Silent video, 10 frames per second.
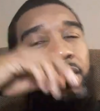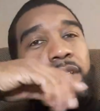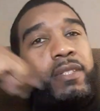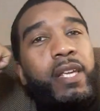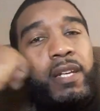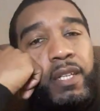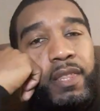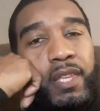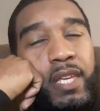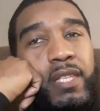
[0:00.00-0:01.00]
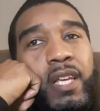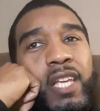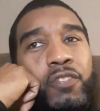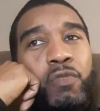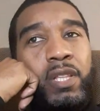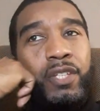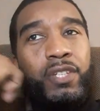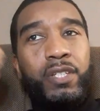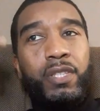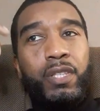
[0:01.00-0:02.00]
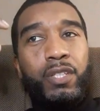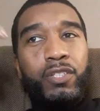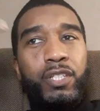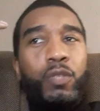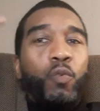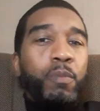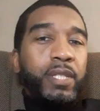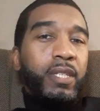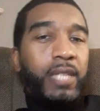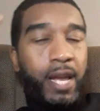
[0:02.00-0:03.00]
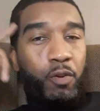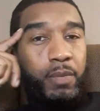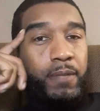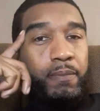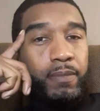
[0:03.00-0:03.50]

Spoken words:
settling things is really just the woman's entitlement,